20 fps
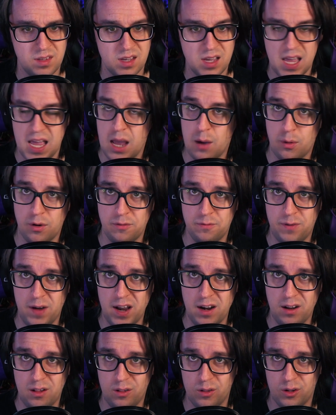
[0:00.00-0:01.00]
And one
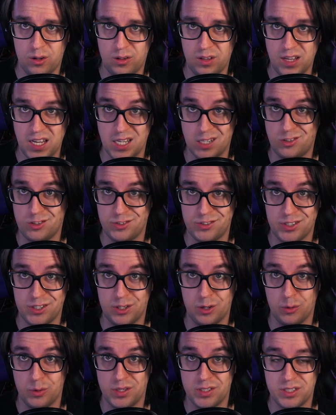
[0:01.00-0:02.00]
final little interesting
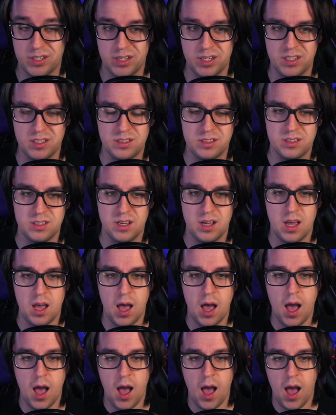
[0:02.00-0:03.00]
coincidence.
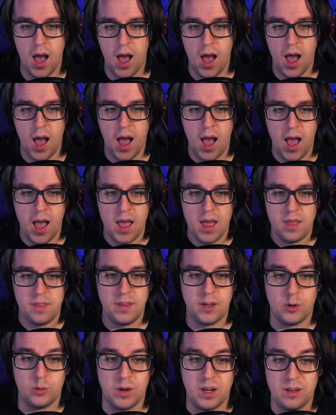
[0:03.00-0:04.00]
The
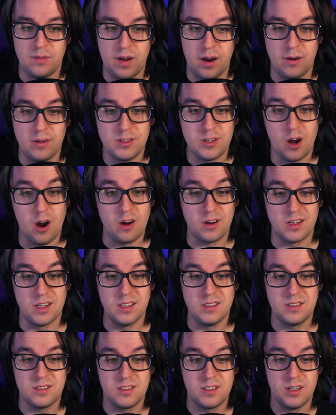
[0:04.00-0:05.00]
Queen of Air and
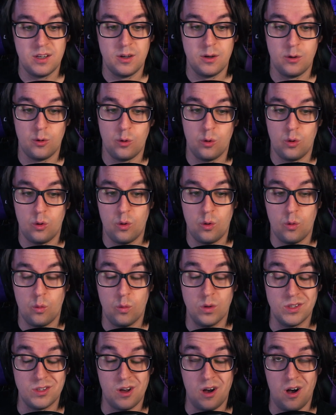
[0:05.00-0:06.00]
Darkness
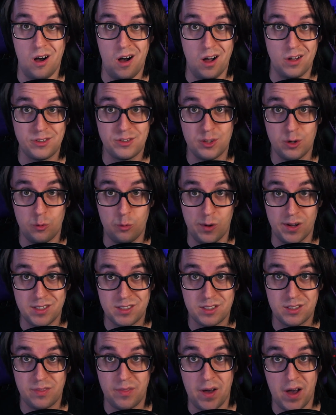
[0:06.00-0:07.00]
was also
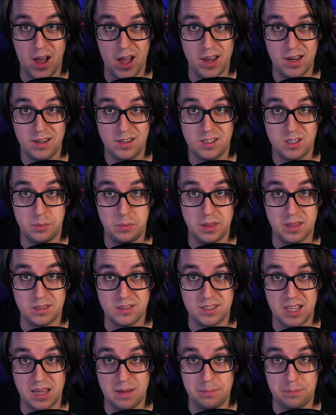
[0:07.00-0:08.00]
once thought to be the
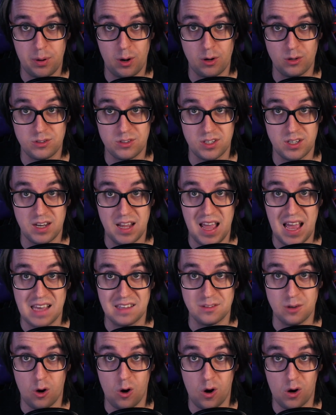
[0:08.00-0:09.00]
same person as
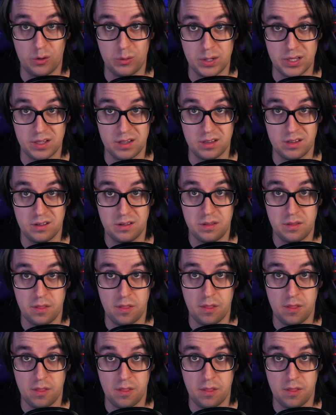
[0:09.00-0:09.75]
Auril, the